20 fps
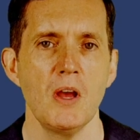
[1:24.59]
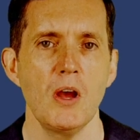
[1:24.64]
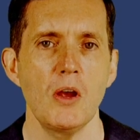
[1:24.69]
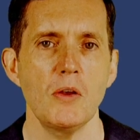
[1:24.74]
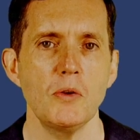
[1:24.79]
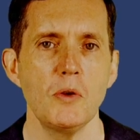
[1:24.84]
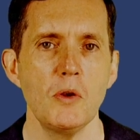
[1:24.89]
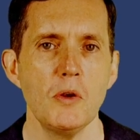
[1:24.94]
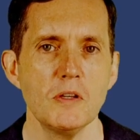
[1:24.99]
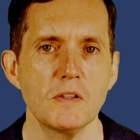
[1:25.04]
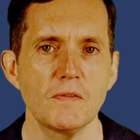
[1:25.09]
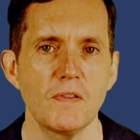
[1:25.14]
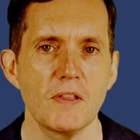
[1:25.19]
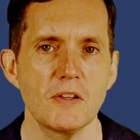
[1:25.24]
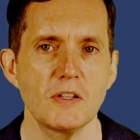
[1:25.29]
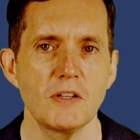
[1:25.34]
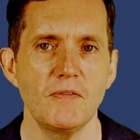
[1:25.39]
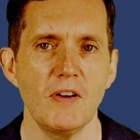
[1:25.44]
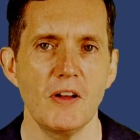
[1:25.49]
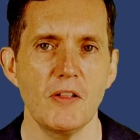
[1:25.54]
used for the
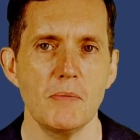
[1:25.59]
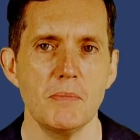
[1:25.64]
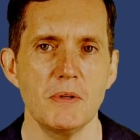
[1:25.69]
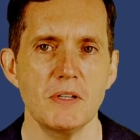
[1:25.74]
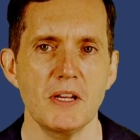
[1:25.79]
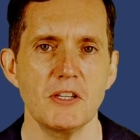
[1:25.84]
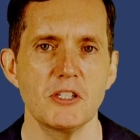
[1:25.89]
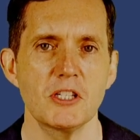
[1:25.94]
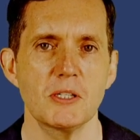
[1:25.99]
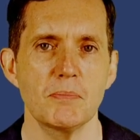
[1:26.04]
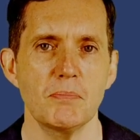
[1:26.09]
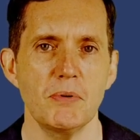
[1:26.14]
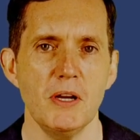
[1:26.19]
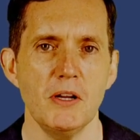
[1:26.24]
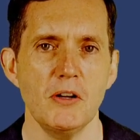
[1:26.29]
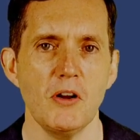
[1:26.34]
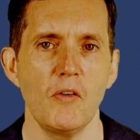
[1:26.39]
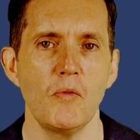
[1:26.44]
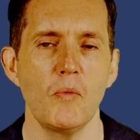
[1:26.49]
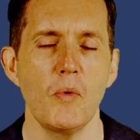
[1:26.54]
development and
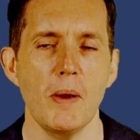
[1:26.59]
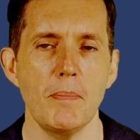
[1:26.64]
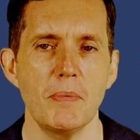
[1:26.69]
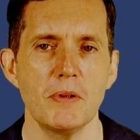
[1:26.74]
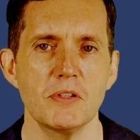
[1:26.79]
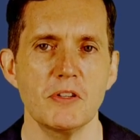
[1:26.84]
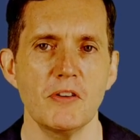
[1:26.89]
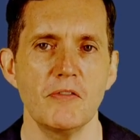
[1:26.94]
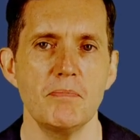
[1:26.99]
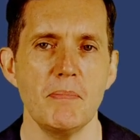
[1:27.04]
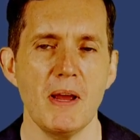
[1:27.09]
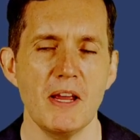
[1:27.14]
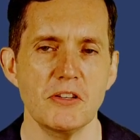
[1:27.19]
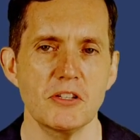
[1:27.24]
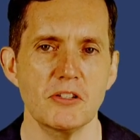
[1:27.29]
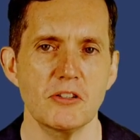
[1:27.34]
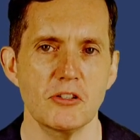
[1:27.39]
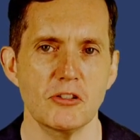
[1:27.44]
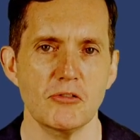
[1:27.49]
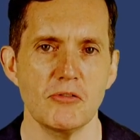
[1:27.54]
spread of weapons of mass
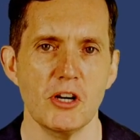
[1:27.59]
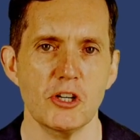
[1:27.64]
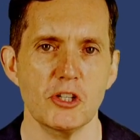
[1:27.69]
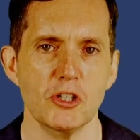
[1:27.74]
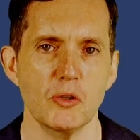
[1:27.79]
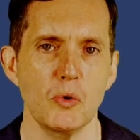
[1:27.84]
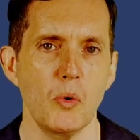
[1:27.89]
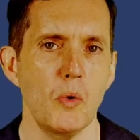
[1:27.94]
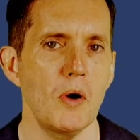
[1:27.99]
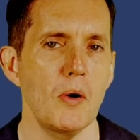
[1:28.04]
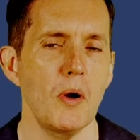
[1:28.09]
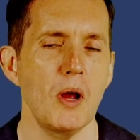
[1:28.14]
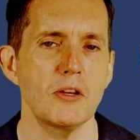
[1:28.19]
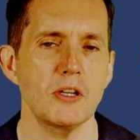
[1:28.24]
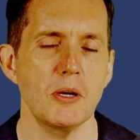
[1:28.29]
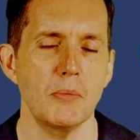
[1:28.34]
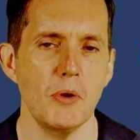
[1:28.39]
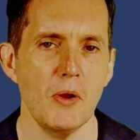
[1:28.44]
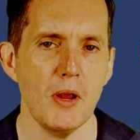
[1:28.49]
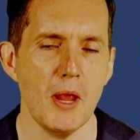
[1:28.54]
destruction, or
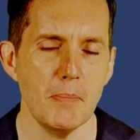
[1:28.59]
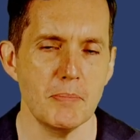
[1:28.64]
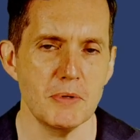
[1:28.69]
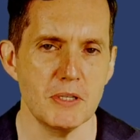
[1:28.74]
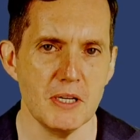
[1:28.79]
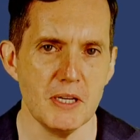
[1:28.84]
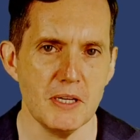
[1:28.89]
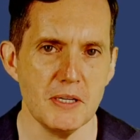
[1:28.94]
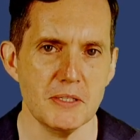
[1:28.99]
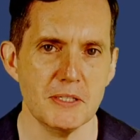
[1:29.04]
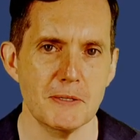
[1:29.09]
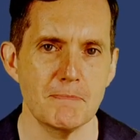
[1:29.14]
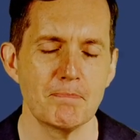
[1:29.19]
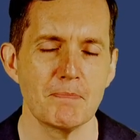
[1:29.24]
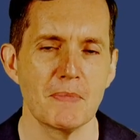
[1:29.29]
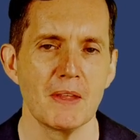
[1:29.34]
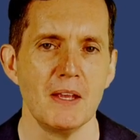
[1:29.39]
WMDs.